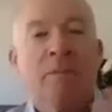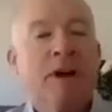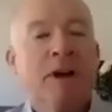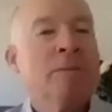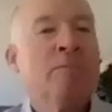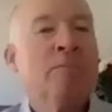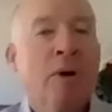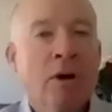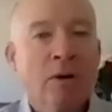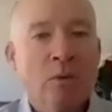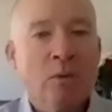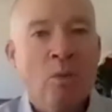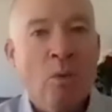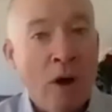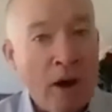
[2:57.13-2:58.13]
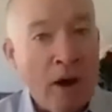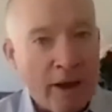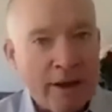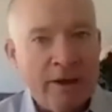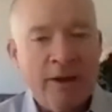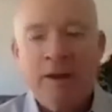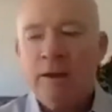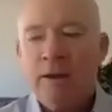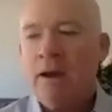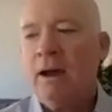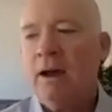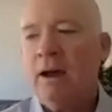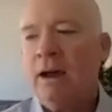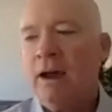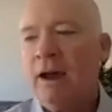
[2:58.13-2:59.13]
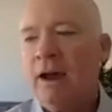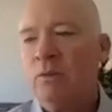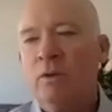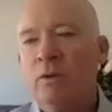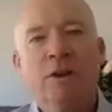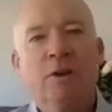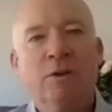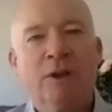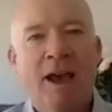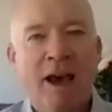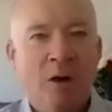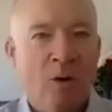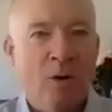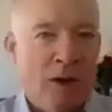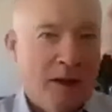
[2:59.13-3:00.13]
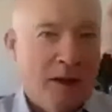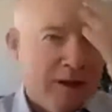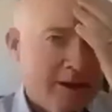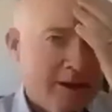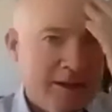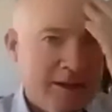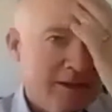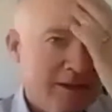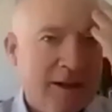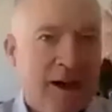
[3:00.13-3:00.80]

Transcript: But in Part 1, I reviewed how this